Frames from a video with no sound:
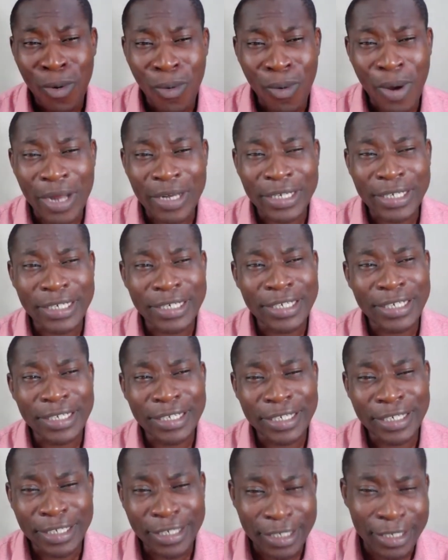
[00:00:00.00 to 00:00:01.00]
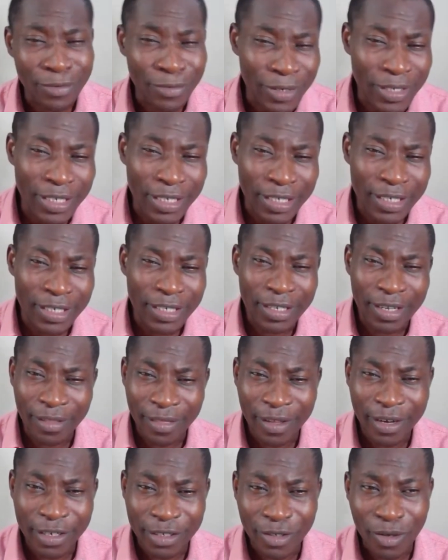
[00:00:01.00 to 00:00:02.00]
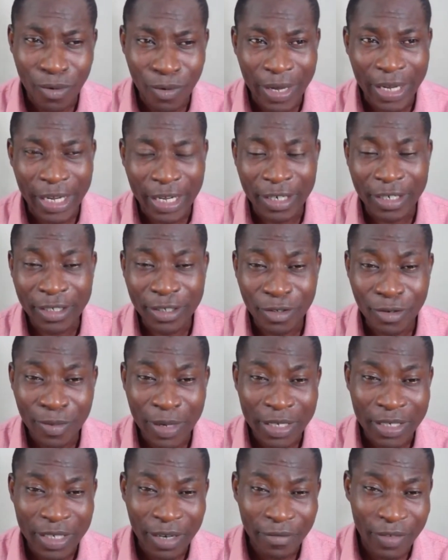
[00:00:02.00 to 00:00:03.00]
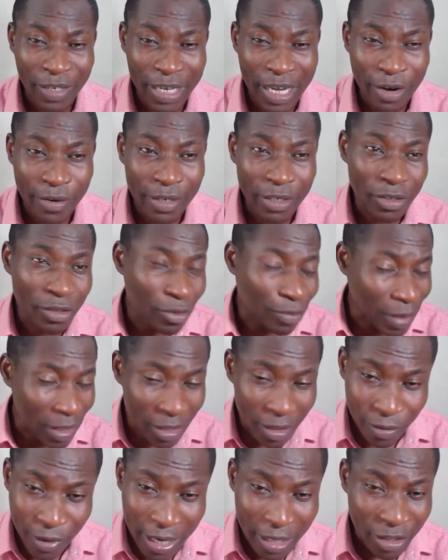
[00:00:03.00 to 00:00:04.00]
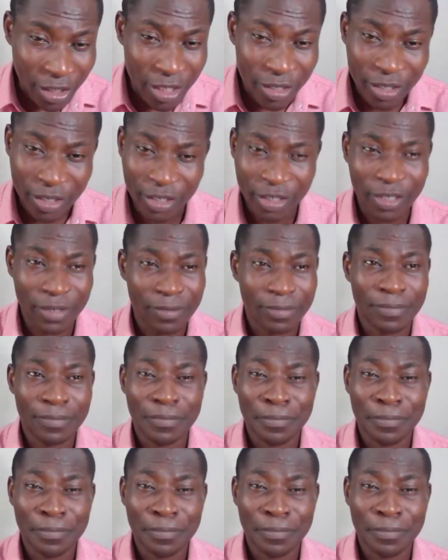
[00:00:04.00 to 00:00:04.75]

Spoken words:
what is the reason the thing is not working, you must have the courage to make the right changes.